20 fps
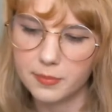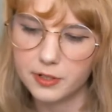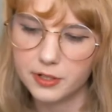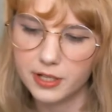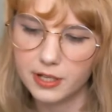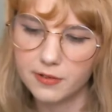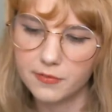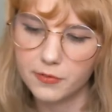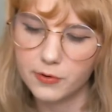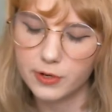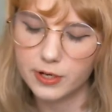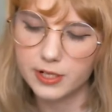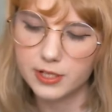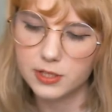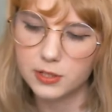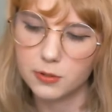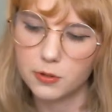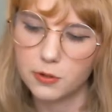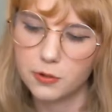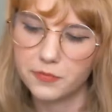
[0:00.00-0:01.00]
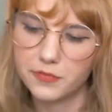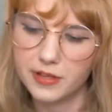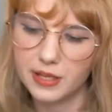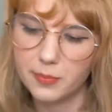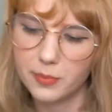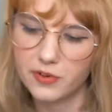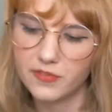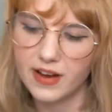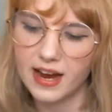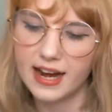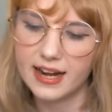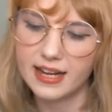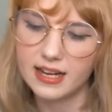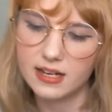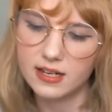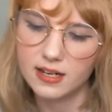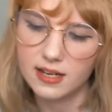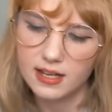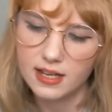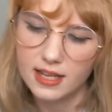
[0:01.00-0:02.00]
looking forward to hopefully
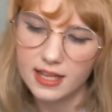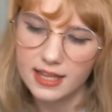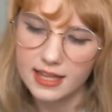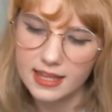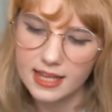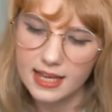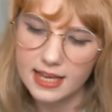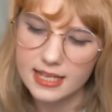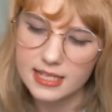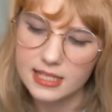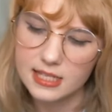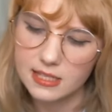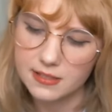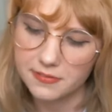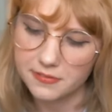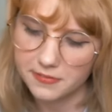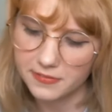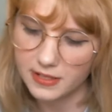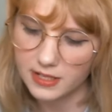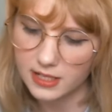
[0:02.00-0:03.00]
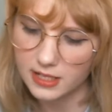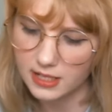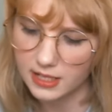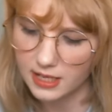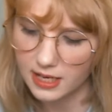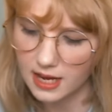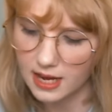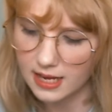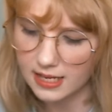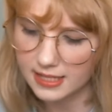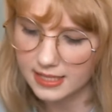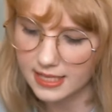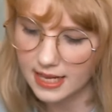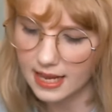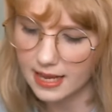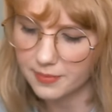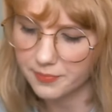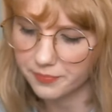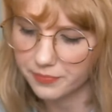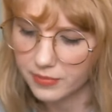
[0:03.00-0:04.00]
providing nice, fun
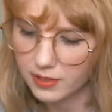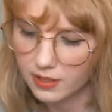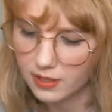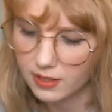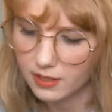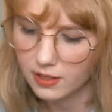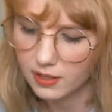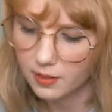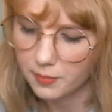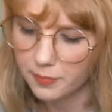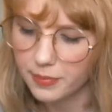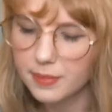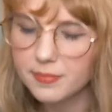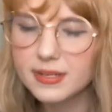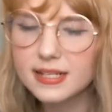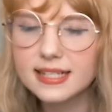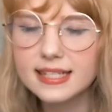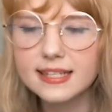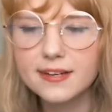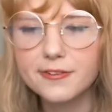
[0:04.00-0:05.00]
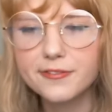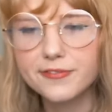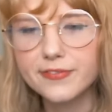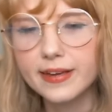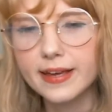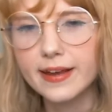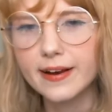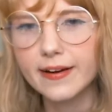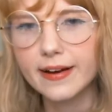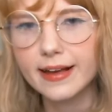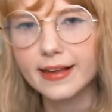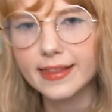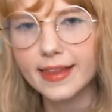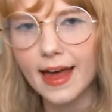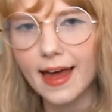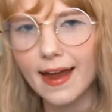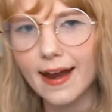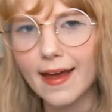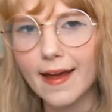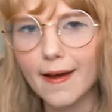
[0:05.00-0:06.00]
content. I'm just still figuring
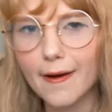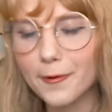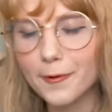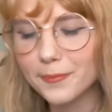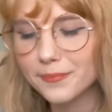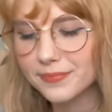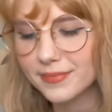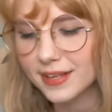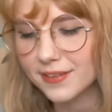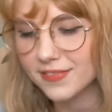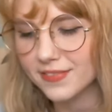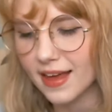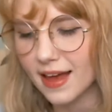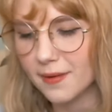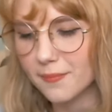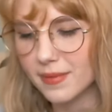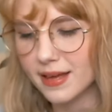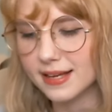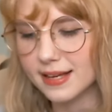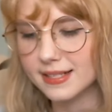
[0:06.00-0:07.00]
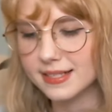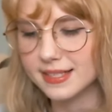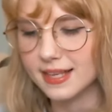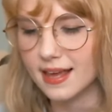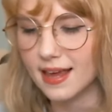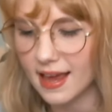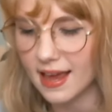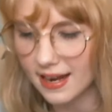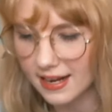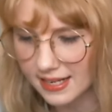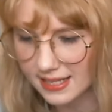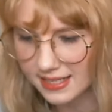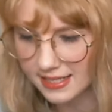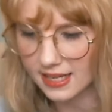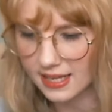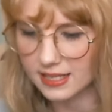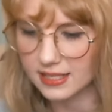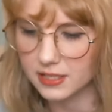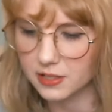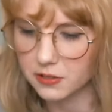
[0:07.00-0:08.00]
that out, if that makes any
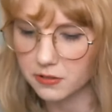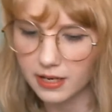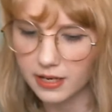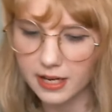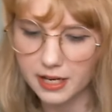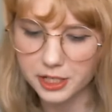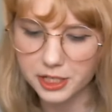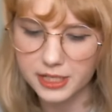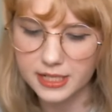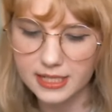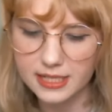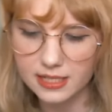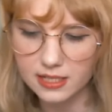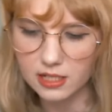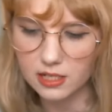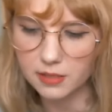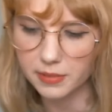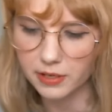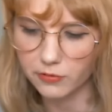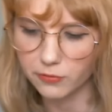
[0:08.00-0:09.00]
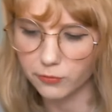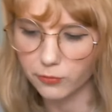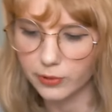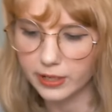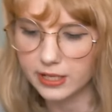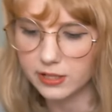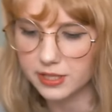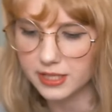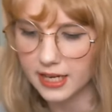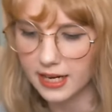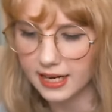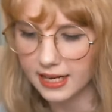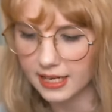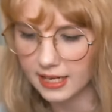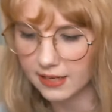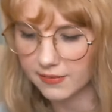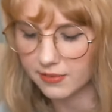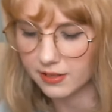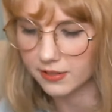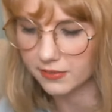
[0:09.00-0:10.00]
sense. Oh gosh, this is going to be real tight,
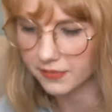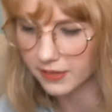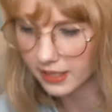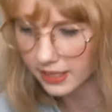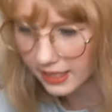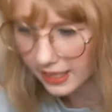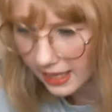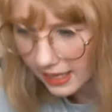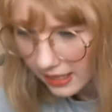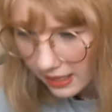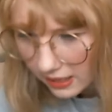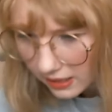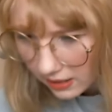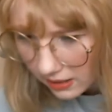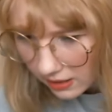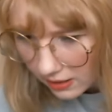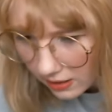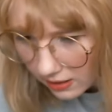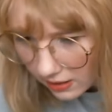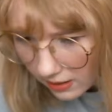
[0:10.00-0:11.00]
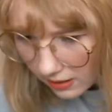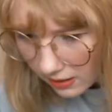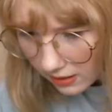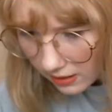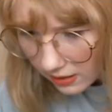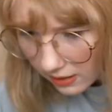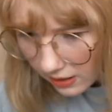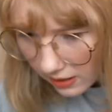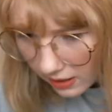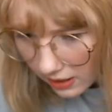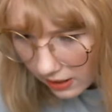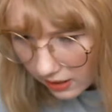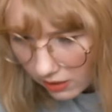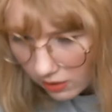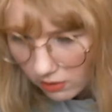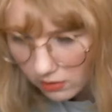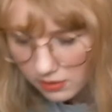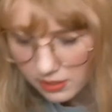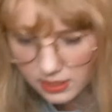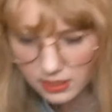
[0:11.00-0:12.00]
even if I can get it
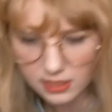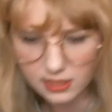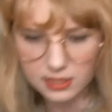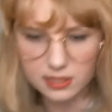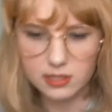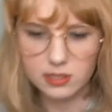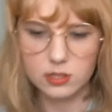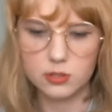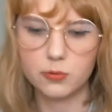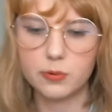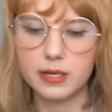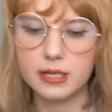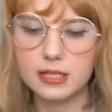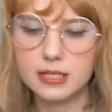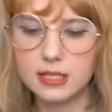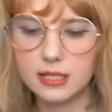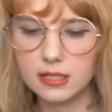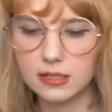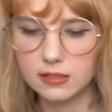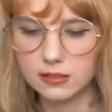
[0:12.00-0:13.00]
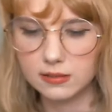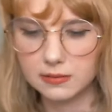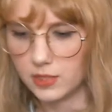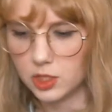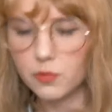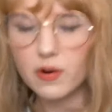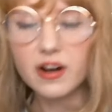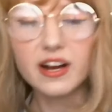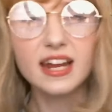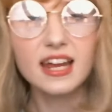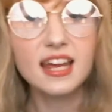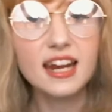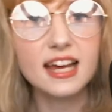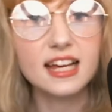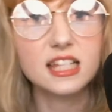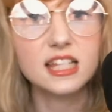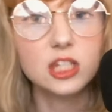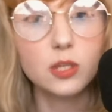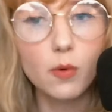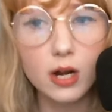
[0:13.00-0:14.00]
all to squeeze in. Square
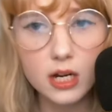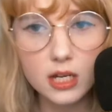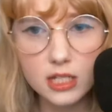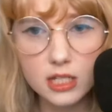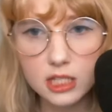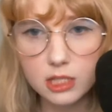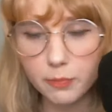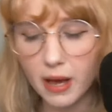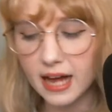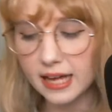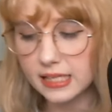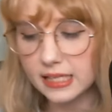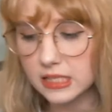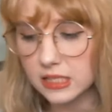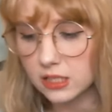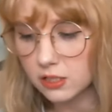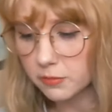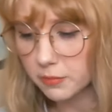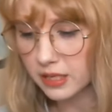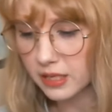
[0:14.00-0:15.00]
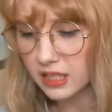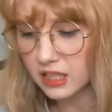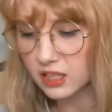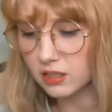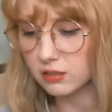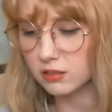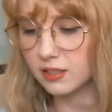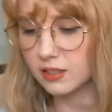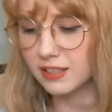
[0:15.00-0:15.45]
Enix, you want to sponsor me?